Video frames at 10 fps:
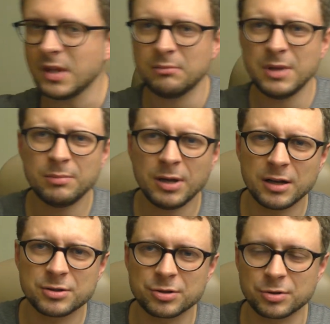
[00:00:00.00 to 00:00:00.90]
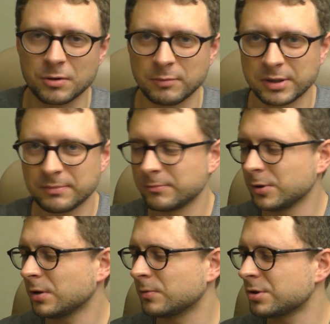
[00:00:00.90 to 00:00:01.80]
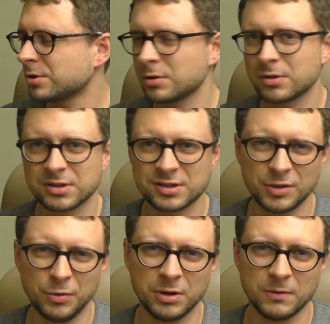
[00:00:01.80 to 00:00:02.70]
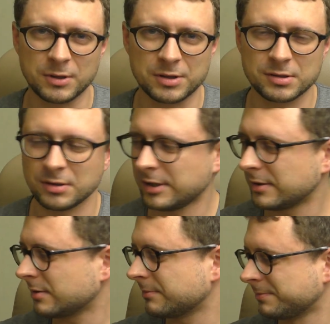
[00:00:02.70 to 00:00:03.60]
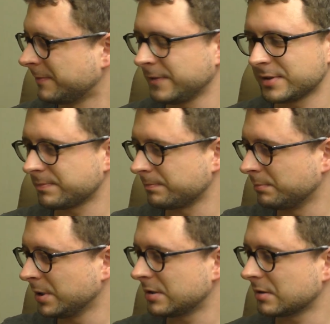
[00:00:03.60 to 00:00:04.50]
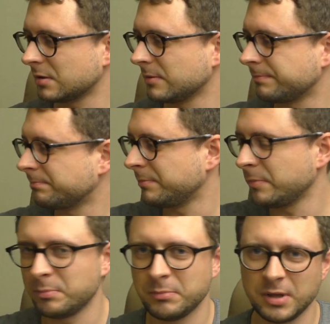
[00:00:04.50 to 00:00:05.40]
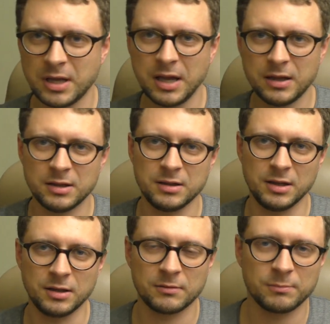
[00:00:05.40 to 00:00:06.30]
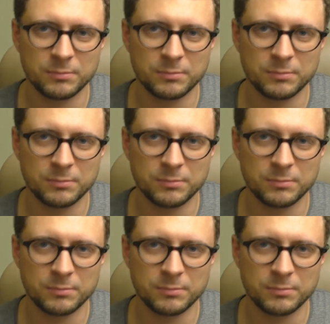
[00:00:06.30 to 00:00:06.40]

maybe a G-Shock, but you know, G-Shock is so universal that it fits basically any day.